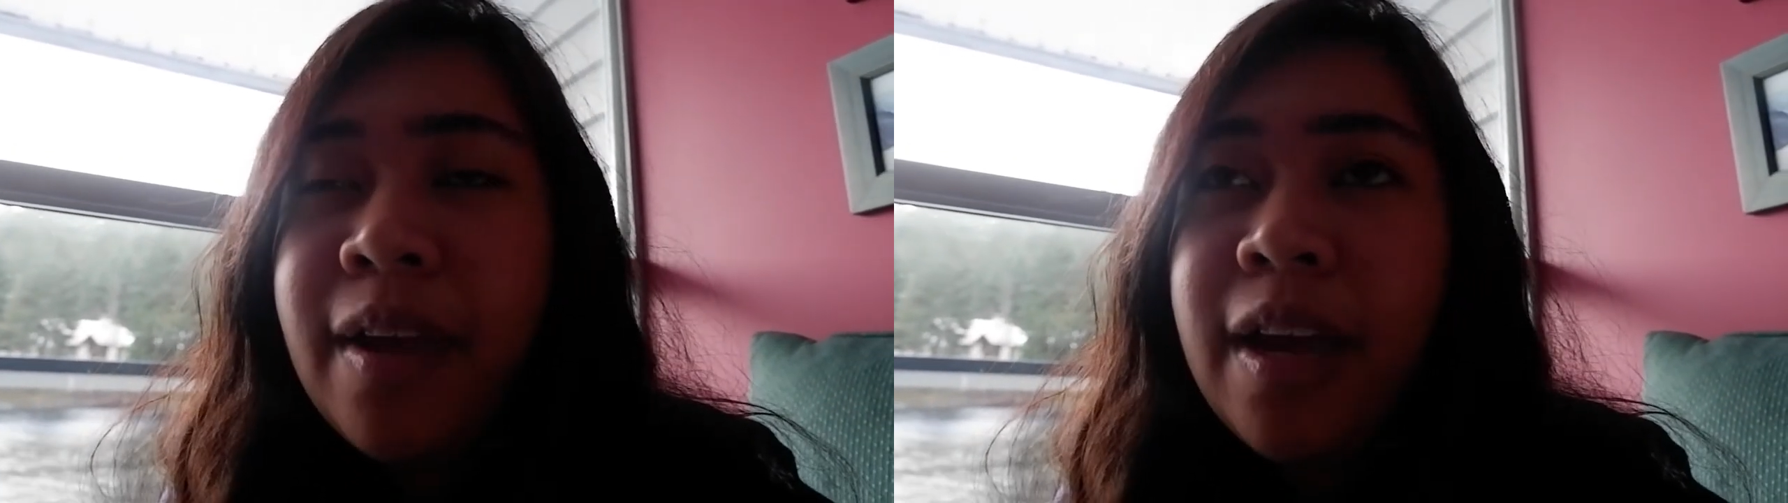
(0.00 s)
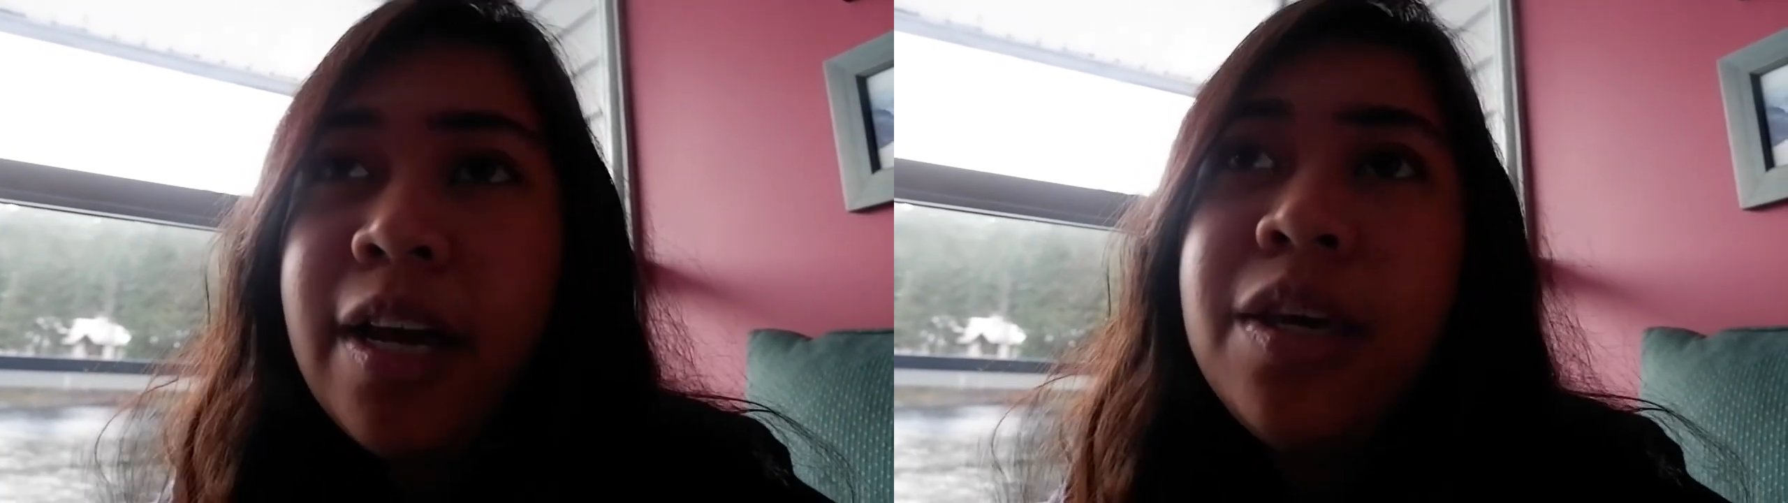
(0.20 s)

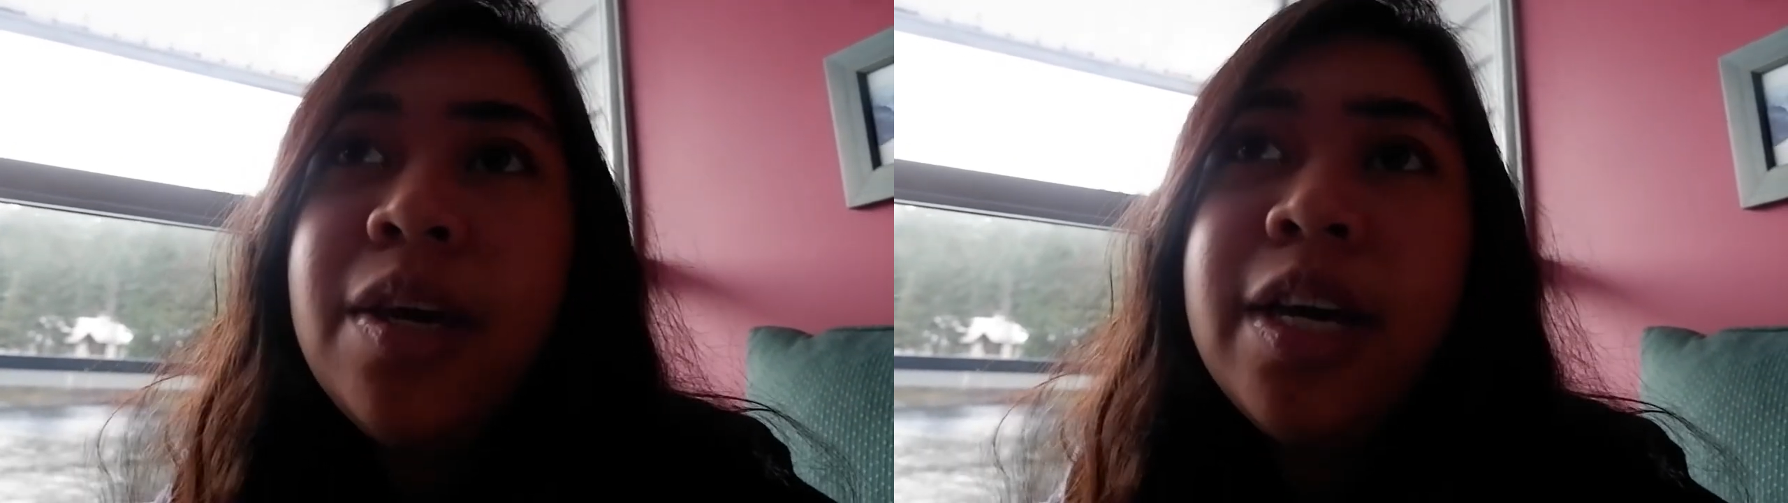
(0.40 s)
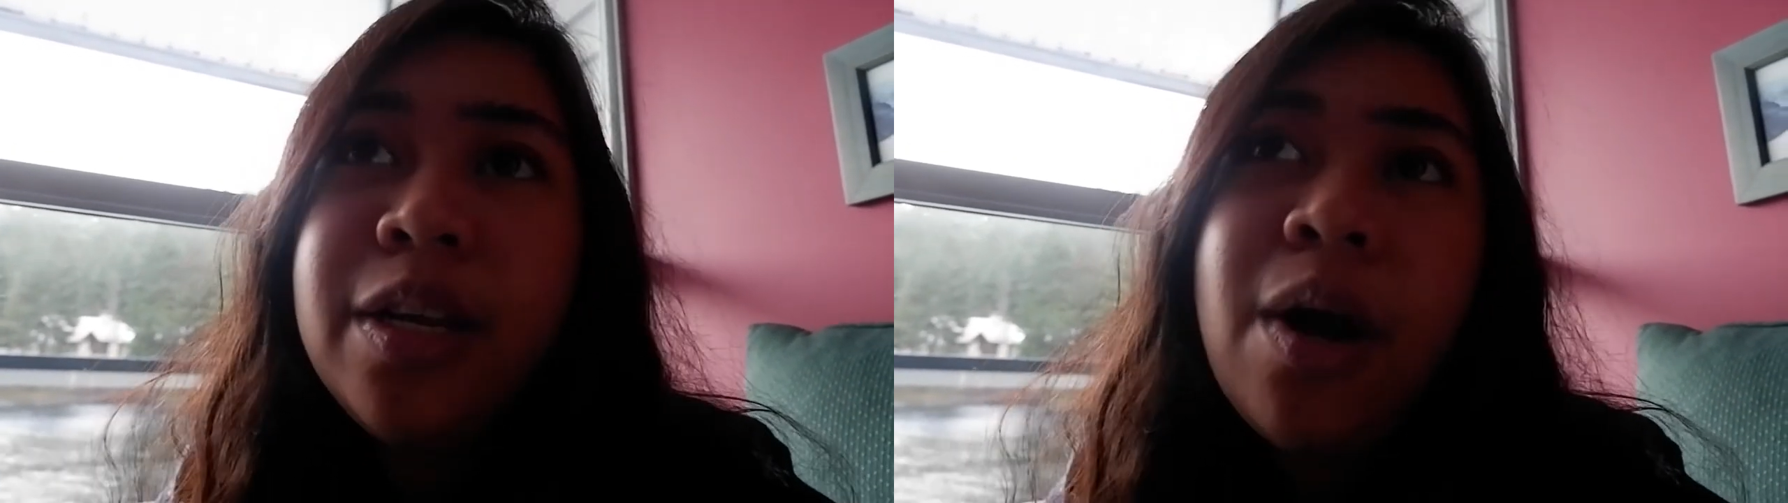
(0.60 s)
you
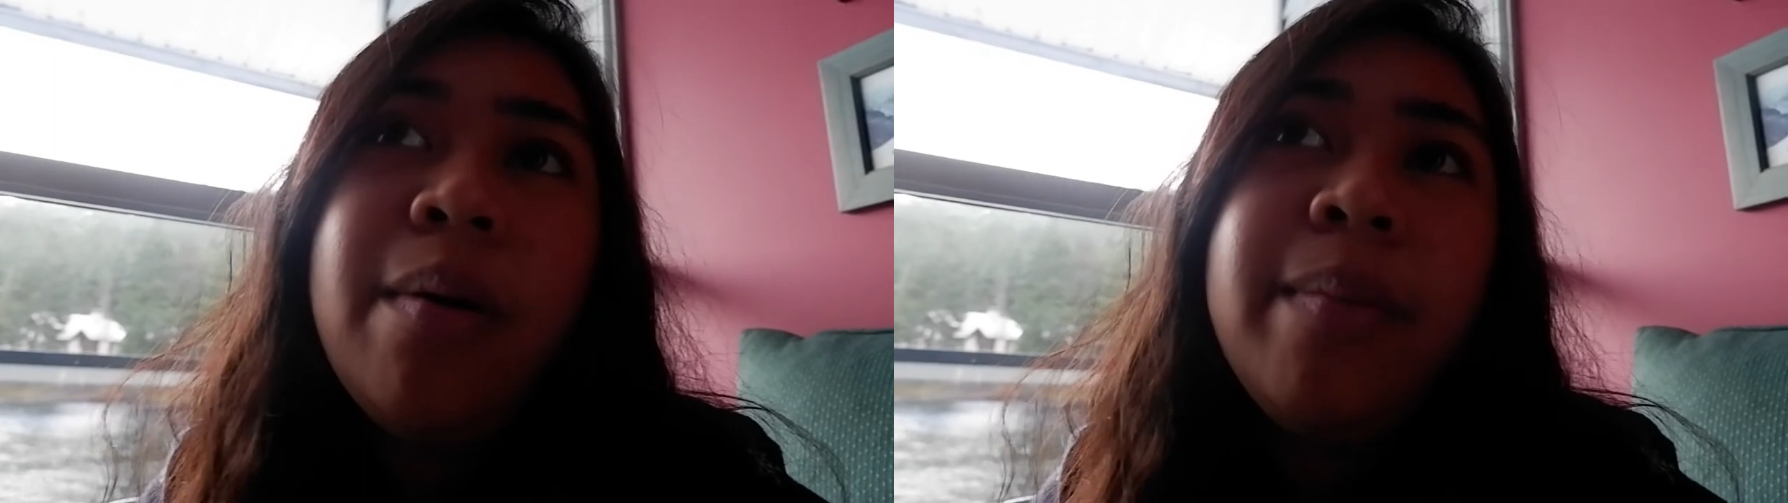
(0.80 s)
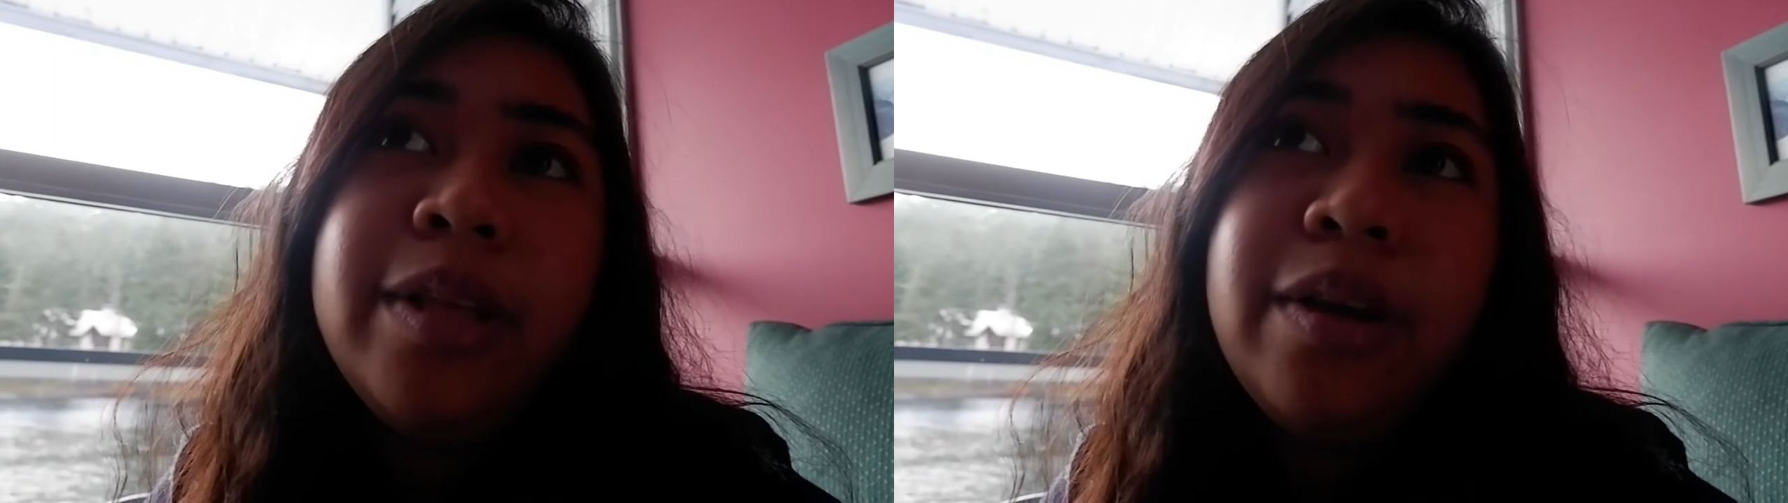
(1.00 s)
can
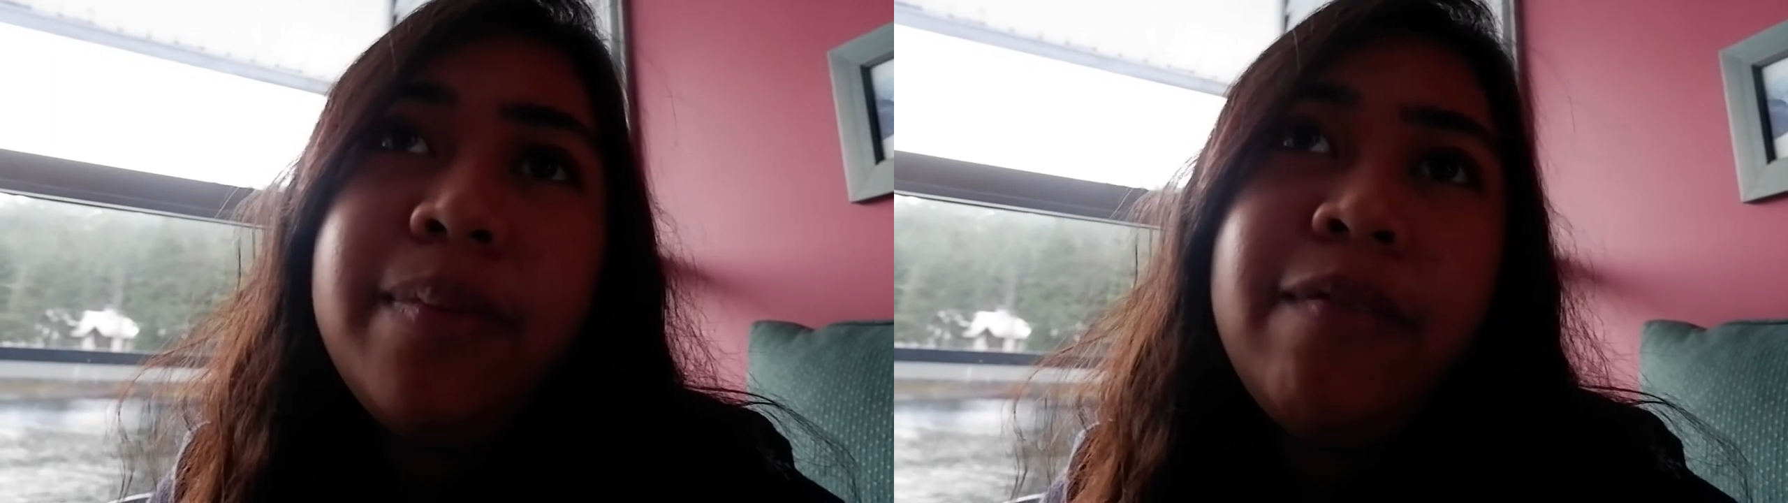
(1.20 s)
comment on